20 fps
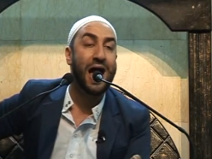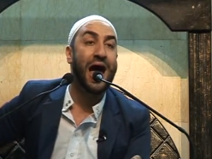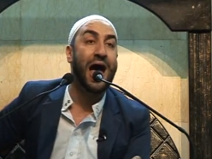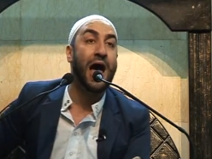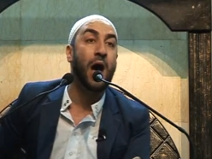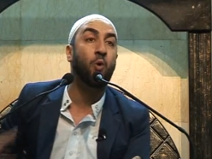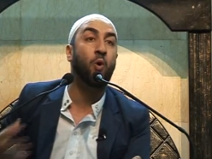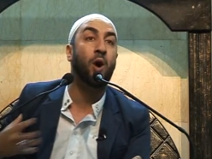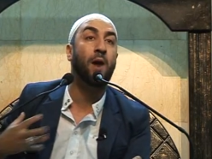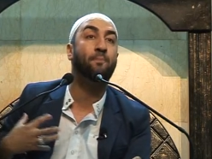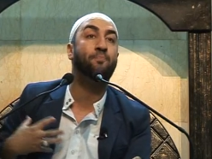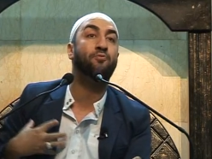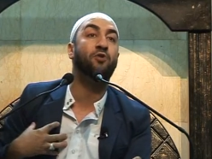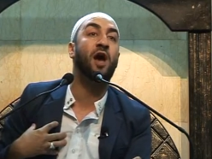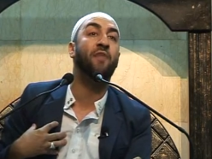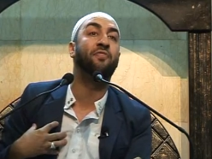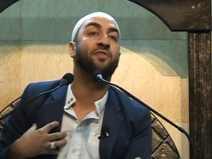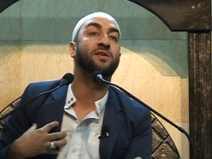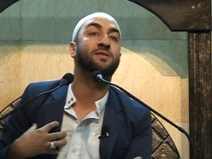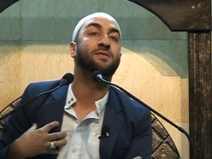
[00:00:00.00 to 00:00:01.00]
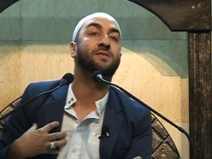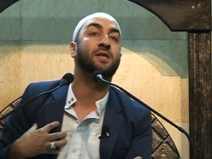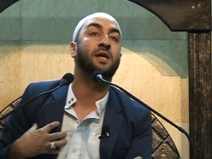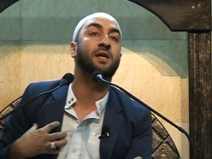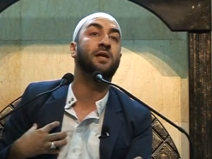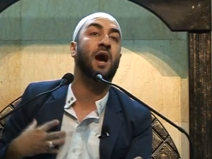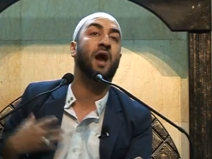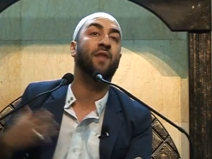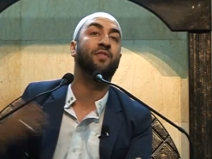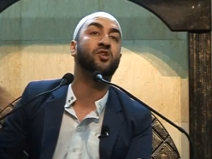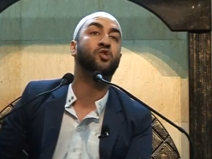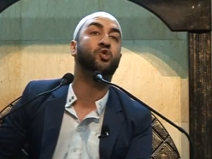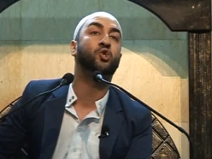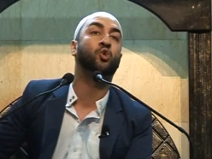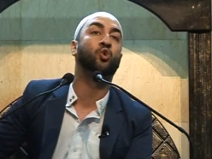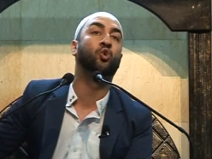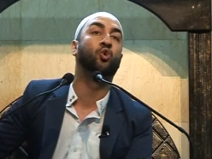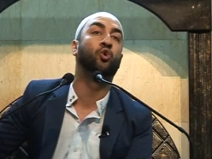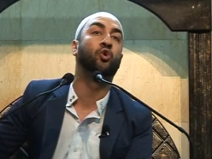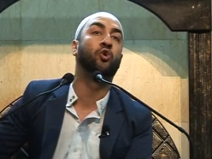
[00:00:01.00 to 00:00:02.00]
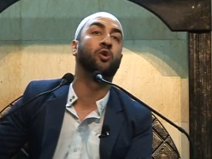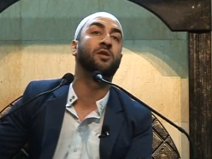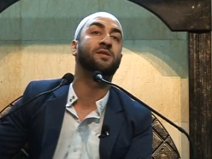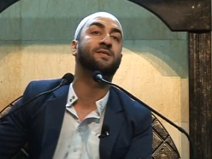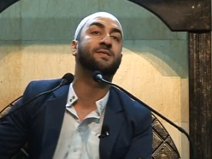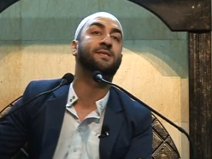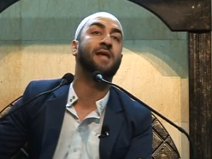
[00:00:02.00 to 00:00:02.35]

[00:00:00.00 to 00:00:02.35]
Our brothers in other schools